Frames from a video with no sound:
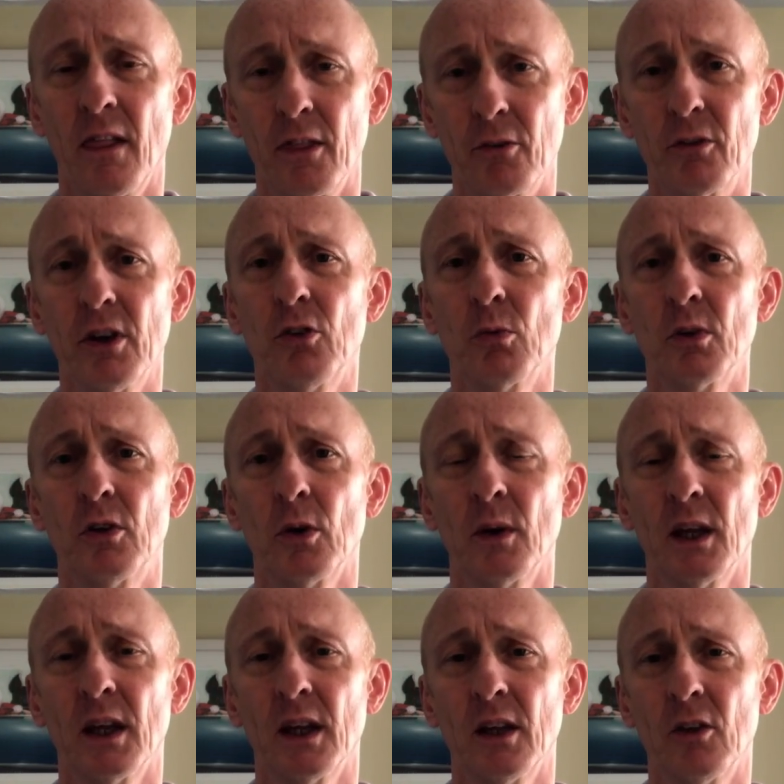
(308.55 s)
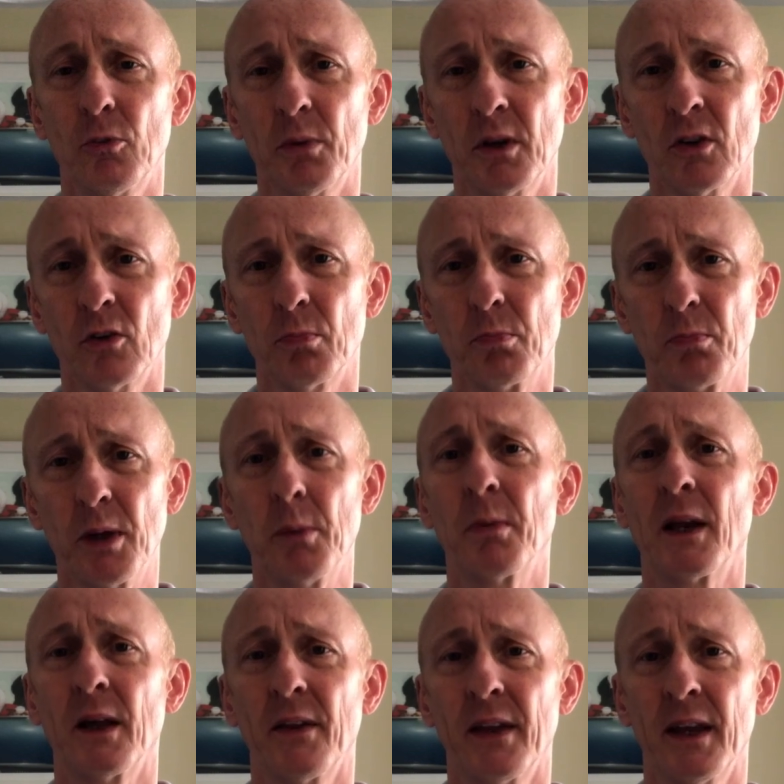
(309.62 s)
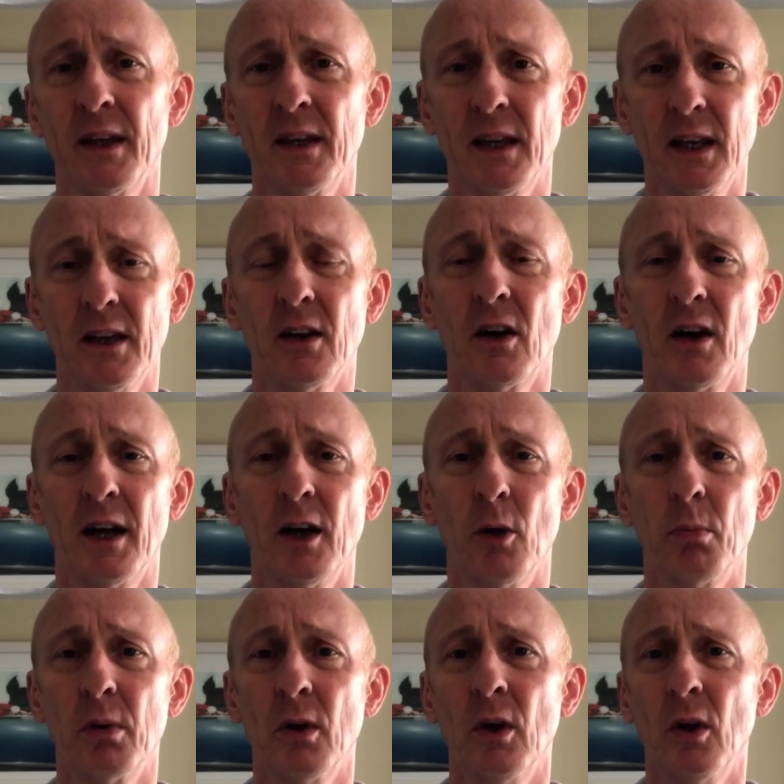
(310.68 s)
The reason we're doing it is because people out there need our help.